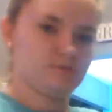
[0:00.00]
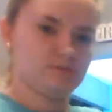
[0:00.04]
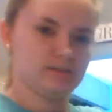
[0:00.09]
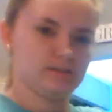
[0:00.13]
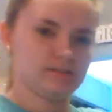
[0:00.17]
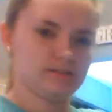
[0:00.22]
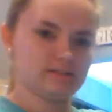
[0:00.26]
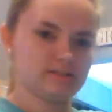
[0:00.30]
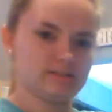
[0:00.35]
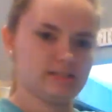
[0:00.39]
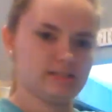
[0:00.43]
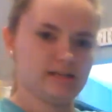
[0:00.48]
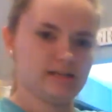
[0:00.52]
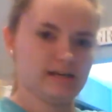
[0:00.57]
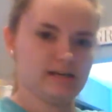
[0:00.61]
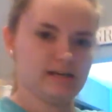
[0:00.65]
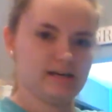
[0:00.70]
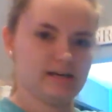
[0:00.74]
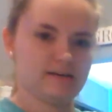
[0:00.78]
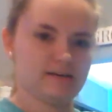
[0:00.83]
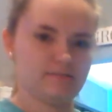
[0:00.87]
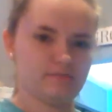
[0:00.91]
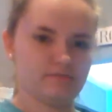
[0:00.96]
didn't see, I
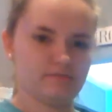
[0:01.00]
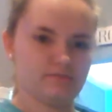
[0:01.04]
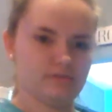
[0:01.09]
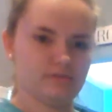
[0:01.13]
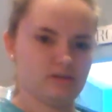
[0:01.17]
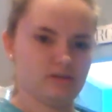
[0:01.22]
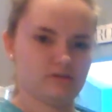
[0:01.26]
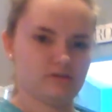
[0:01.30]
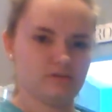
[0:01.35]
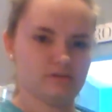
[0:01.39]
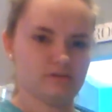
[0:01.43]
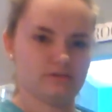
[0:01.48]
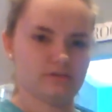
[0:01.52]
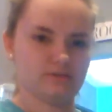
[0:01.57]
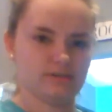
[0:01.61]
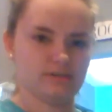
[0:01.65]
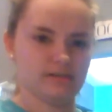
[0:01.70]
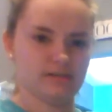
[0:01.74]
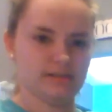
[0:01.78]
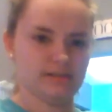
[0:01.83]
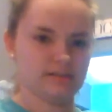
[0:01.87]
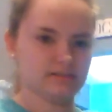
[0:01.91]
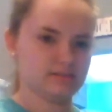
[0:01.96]
have the other
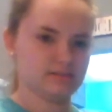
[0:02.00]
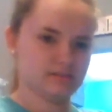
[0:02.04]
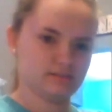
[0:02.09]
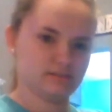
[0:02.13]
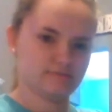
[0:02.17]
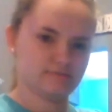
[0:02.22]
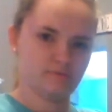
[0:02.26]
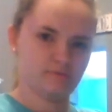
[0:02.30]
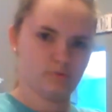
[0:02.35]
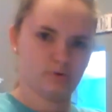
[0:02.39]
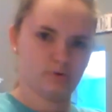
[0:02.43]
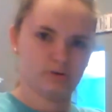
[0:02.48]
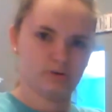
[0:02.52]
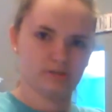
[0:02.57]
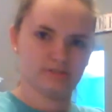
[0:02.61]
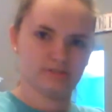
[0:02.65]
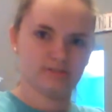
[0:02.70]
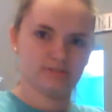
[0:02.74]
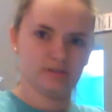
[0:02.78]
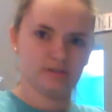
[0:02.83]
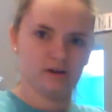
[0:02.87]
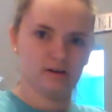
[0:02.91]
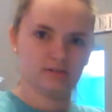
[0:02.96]
ingredients for the
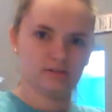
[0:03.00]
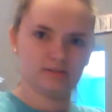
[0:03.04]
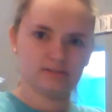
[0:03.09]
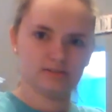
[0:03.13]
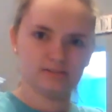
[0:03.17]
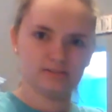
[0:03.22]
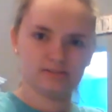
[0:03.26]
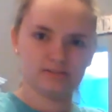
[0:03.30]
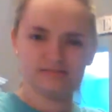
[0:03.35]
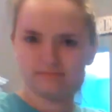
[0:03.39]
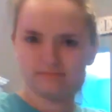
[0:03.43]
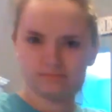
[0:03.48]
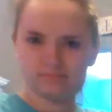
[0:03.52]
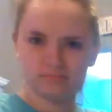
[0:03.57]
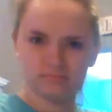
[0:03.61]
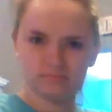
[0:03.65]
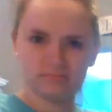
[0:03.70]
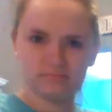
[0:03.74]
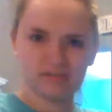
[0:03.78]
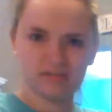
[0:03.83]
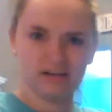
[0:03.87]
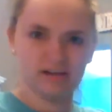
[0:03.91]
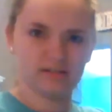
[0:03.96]
sauce
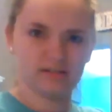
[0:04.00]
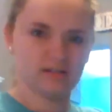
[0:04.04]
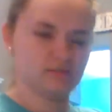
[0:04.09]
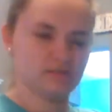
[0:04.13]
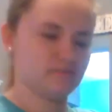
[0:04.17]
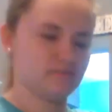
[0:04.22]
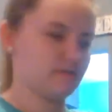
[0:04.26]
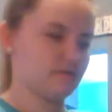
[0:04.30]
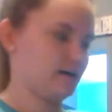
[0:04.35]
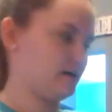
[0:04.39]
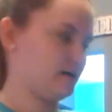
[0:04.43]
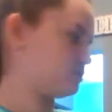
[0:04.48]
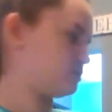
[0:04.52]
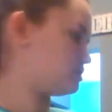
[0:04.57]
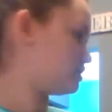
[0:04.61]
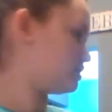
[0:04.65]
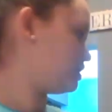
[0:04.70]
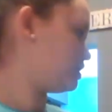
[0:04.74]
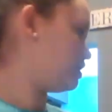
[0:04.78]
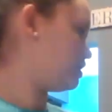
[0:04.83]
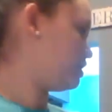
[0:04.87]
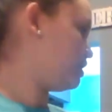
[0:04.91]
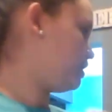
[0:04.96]
kind of out.
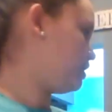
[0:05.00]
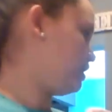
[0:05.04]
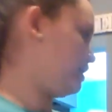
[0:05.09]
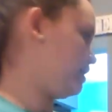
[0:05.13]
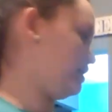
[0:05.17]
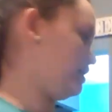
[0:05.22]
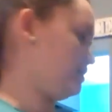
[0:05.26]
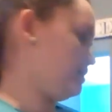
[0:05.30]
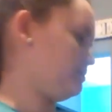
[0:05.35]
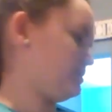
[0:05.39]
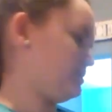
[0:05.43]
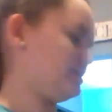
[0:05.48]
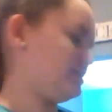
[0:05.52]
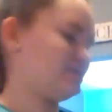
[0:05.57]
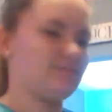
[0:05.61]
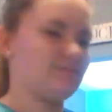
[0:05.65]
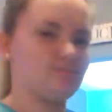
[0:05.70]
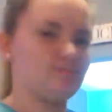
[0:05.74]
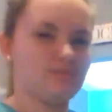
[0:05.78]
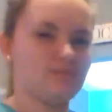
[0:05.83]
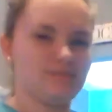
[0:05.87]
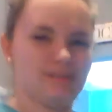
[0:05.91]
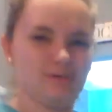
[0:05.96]
This is
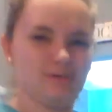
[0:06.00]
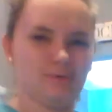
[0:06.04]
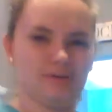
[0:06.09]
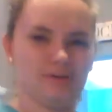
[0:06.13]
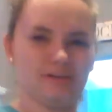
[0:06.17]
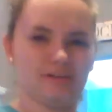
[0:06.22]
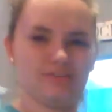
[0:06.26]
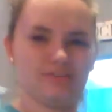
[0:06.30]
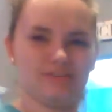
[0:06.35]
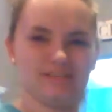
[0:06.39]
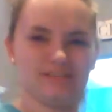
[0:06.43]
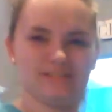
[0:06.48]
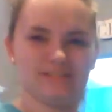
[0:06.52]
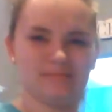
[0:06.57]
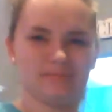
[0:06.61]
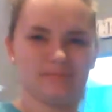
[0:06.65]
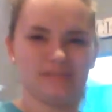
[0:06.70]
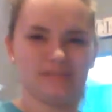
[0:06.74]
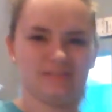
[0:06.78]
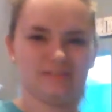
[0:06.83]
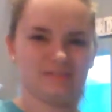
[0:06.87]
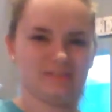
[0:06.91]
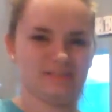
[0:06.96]
a really quick
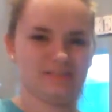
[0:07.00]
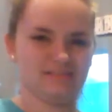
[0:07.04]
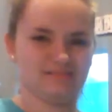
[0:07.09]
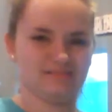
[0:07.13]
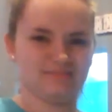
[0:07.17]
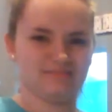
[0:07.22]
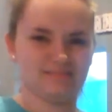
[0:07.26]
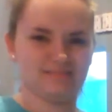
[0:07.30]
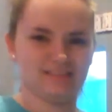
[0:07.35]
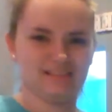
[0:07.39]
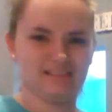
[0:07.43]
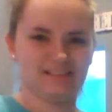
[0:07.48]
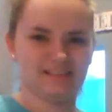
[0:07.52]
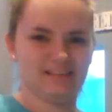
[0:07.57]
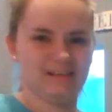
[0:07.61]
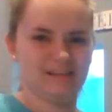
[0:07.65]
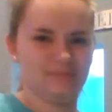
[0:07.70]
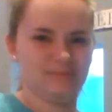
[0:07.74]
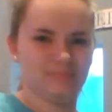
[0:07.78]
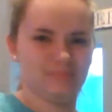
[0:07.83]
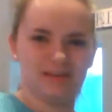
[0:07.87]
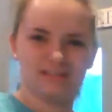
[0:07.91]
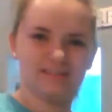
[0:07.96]
recipe, so I don't want to
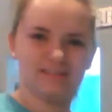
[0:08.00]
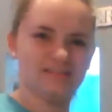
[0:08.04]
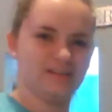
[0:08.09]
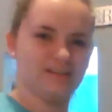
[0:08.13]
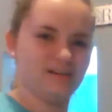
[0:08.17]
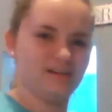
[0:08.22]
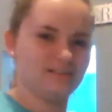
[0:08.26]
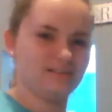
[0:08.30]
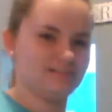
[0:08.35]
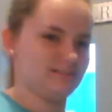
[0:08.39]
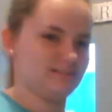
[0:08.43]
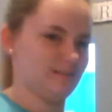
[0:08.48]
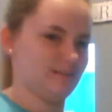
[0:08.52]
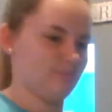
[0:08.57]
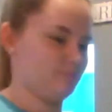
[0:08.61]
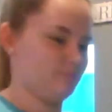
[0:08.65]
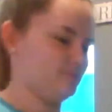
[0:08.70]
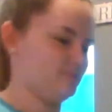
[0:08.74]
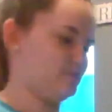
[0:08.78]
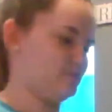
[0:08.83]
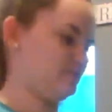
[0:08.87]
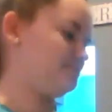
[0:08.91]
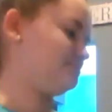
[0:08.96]
like make the sauce
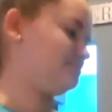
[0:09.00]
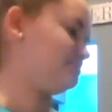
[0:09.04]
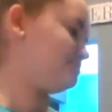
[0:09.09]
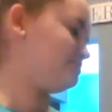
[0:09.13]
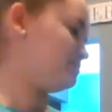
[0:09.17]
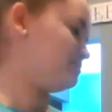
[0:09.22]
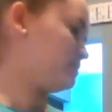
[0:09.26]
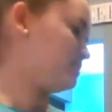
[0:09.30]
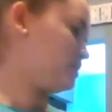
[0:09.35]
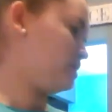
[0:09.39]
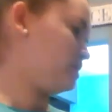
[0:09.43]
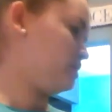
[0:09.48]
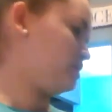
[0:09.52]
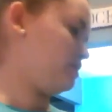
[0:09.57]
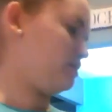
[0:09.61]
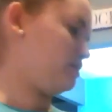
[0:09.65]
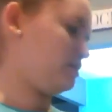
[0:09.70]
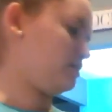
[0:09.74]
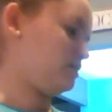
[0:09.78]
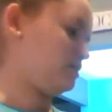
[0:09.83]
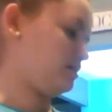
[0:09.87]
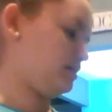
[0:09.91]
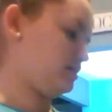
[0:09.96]
separate.
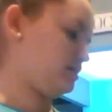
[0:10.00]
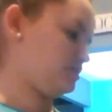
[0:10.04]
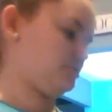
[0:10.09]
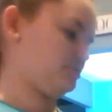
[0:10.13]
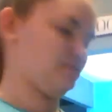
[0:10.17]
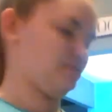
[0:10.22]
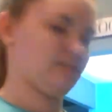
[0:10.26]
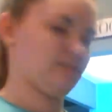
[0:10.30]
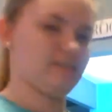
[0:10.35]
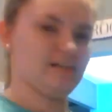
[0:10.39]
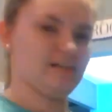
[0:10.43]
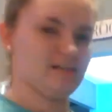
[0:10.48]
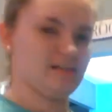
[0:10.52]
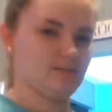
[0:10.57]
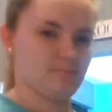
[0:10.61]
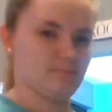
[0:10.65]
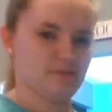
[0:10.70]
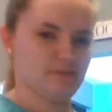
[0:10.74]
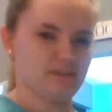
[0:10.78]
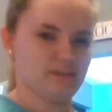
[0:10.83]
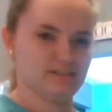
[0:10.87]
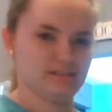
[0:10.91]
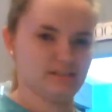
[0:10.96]
It's really not a
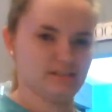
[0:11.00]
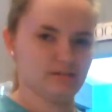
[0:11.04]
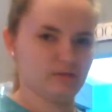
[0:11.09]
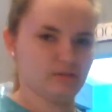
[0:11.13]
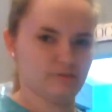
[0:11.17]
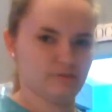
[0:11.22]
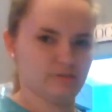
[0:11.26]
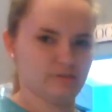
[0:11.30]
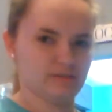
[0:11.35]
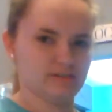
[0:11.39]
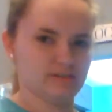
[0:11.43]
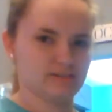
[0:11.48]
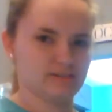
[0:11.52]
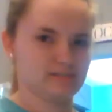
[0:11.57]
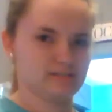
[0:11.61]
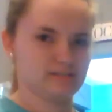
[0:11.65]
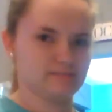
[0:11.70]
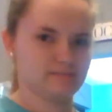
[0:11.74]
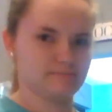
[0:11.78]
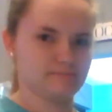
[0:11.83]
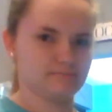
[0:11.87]
big deal if it's